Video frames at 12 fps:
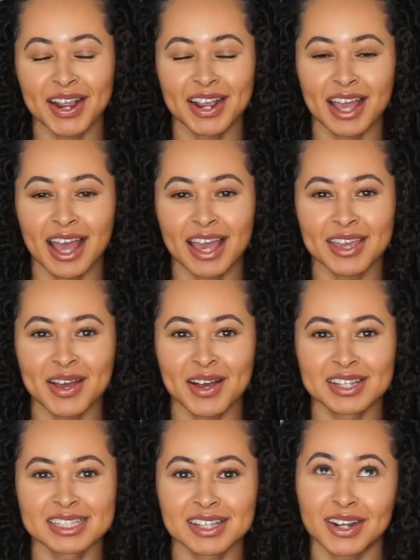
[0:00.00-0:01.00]
hey
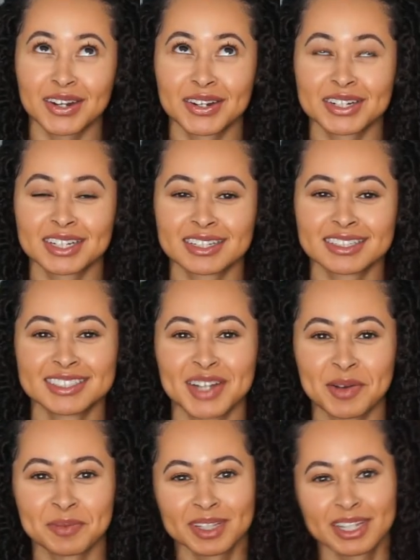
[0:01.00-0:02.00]
y'all, it's Erica. No,
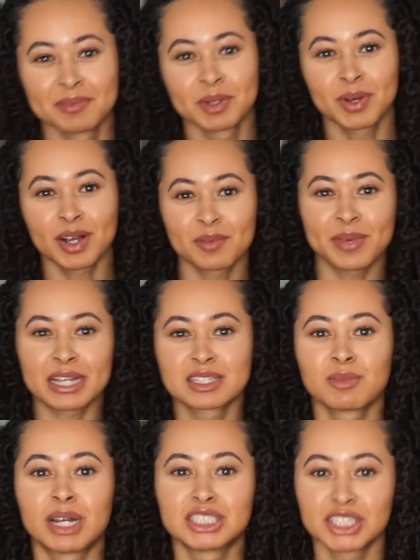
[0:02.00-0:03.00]
I'm playing, but welcome back to
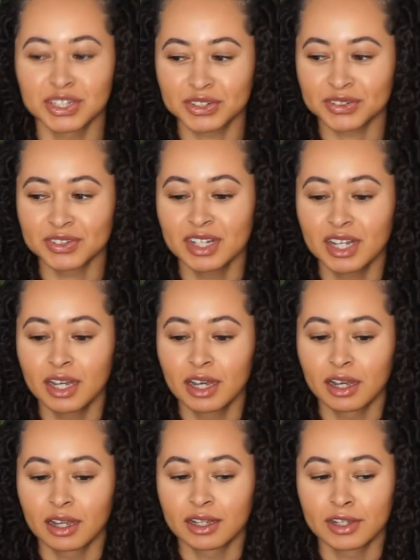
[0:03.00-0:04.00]
my channel.
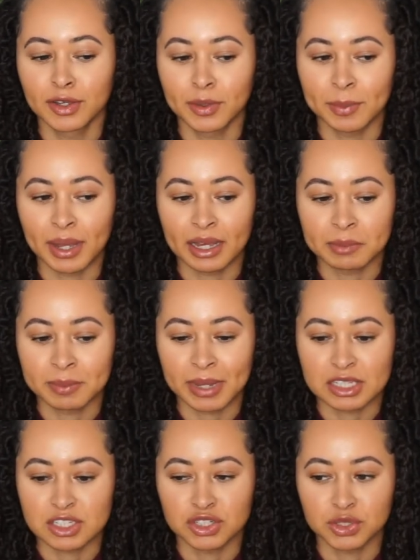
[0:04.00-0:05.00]
Um, I'm
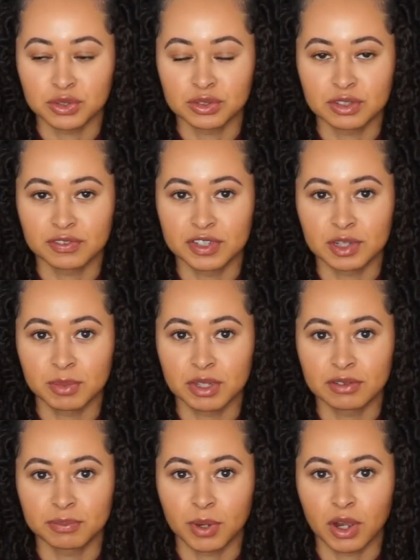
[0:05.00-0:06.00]
about to do the film
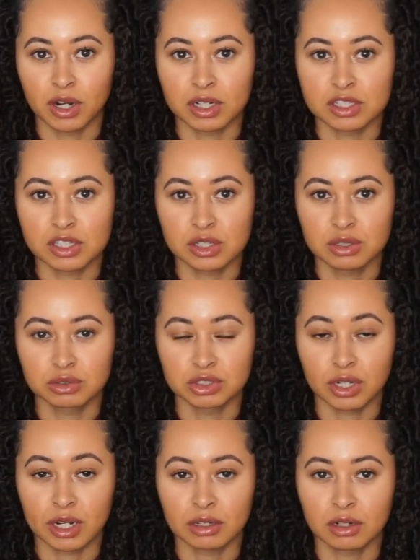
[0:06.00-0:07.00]
the part two
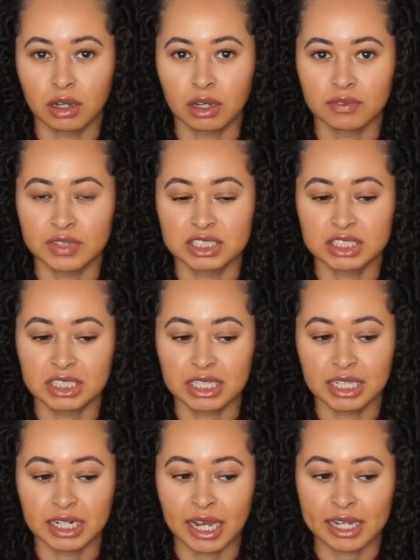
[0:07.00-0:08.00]
try on haul of the
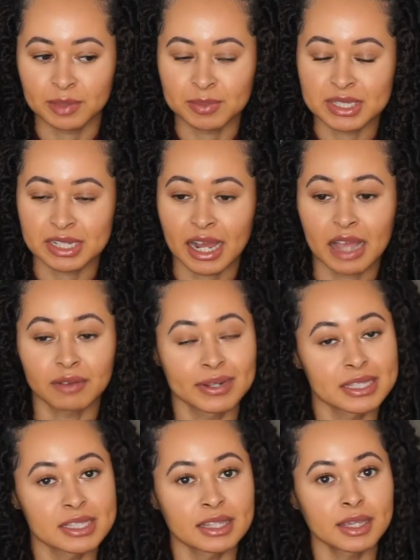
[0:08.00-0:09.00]
Shein items that I
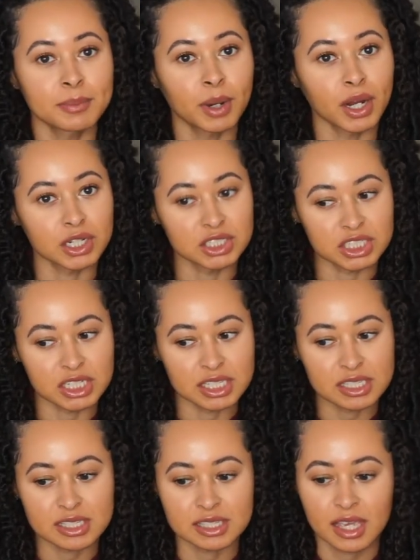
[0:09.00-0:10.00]
recently
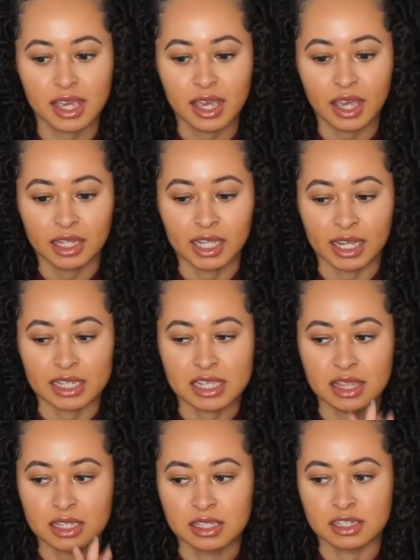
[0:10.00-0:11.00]
purchased. Like I said,
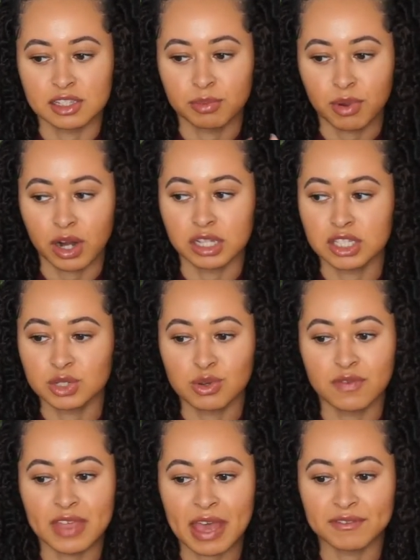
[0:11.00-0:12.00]
this is a part two
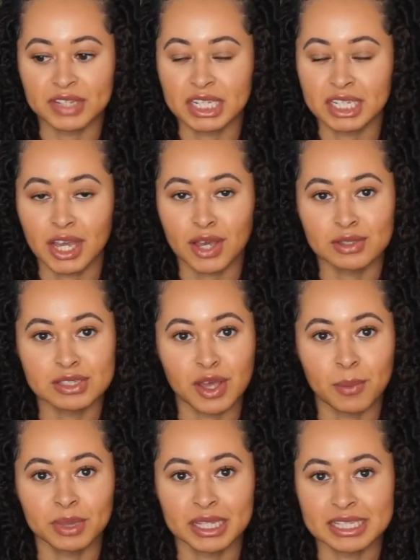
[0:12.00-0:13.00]
of that video, so
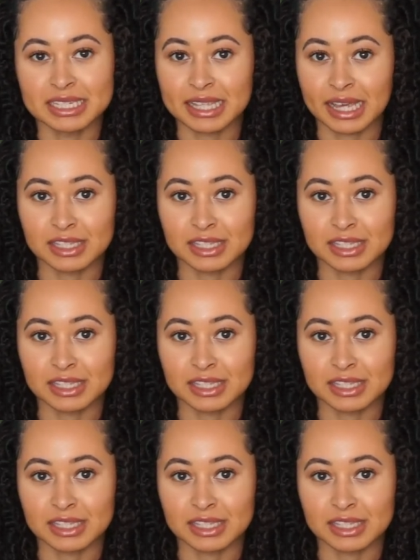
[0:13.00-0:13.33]
please stay